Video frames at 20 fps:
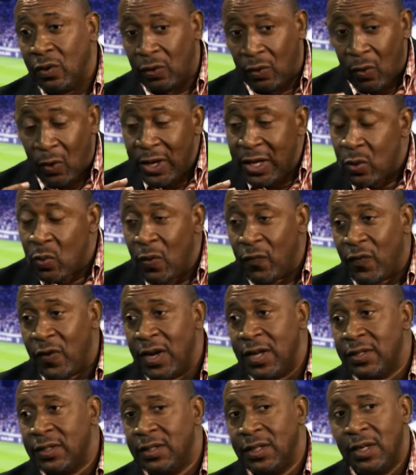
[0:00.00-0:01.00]
or
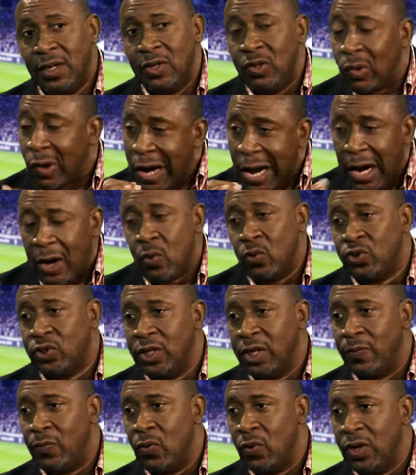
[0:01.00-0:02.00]
equivalent, you can't coach in
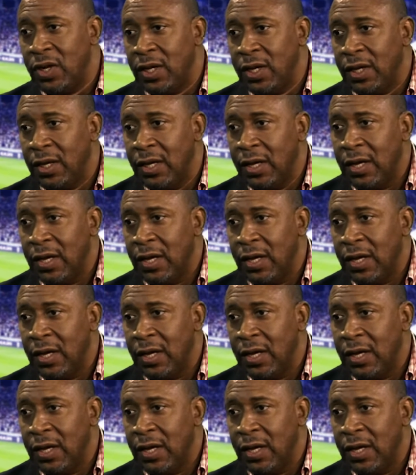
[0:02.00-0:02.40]
the Pro League.